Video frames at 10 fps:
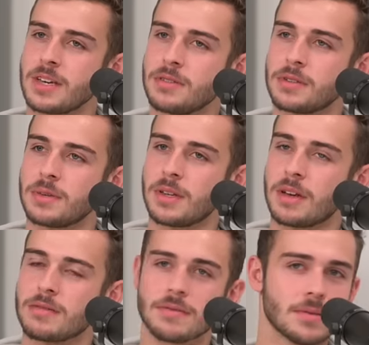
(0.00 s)
Who should we
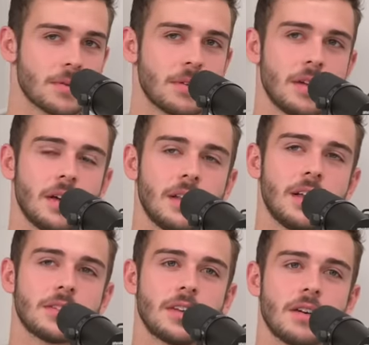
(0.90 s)
go for?
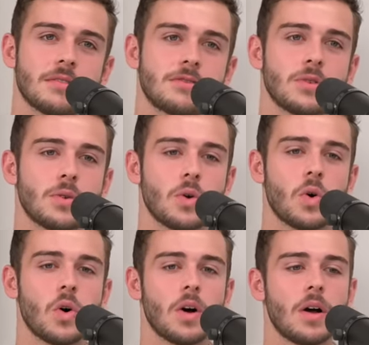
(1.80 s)
Let's go
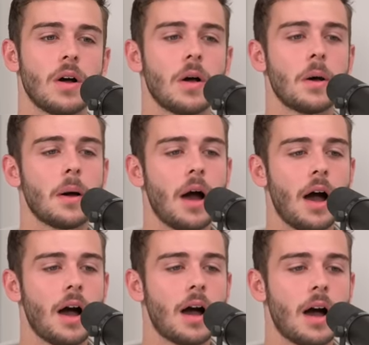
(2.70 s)
for,
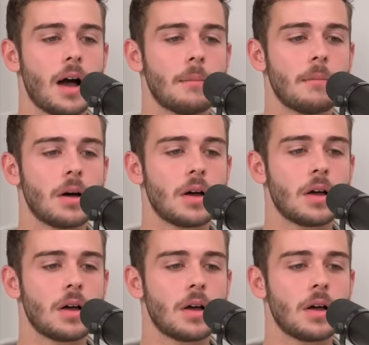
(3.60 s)
um.